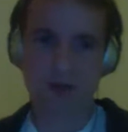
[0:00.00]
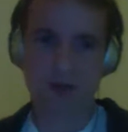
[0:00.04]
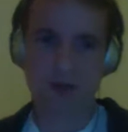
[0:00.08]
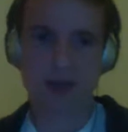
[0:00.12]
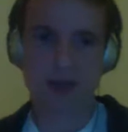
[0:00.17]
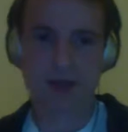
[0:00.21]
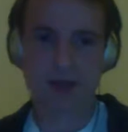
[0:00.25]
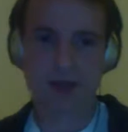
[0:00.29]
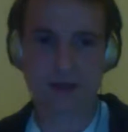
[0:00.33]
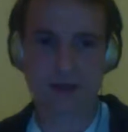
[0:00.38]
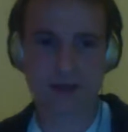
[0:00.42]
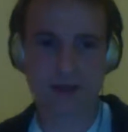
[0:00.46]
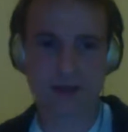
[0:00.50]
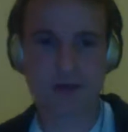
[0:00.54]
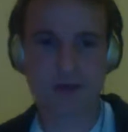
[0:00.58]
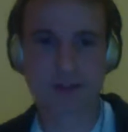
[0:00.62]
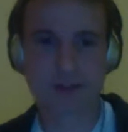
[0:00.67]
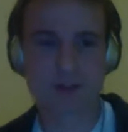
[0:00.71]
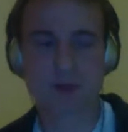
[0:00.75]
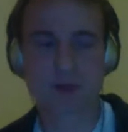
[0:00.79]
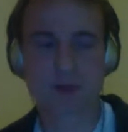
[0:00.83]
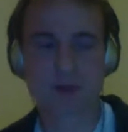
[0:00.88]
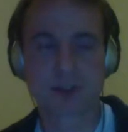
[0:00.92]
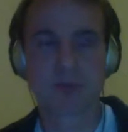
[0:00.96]
I thought that was
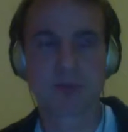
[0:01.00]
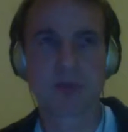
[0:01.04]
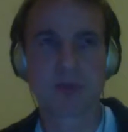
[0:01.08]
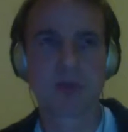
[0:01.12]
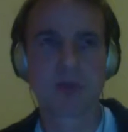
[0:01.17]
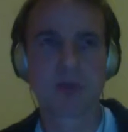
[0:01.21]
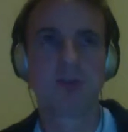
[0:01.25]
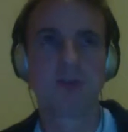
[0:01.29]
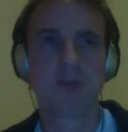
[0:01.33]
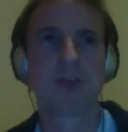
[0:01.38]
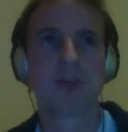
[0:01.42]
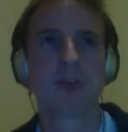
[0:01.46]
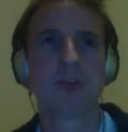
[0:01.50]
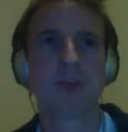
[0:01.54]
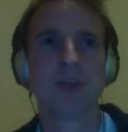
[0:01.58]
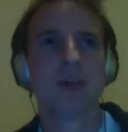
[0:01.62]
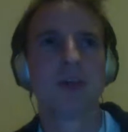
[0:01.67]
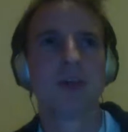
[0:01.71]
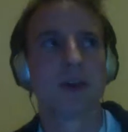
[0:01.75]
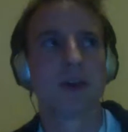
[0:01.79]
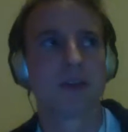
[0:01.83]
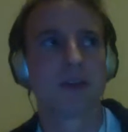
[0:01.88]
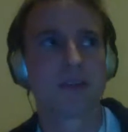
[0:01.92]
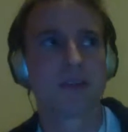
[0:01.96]
pretty smooth.
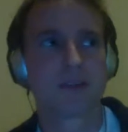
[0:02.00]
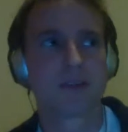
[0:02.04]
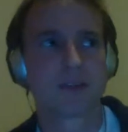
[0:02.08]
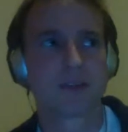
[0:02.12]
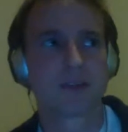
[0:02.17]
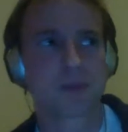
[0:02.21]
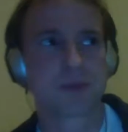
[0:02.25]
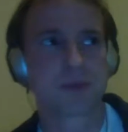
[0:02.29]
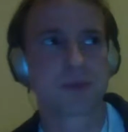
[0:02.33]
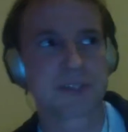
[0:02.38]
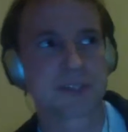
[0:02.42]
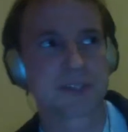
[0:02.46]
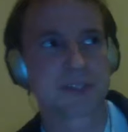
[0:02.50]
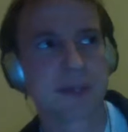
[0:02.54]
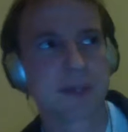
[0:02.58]
I thought that was pretty slick.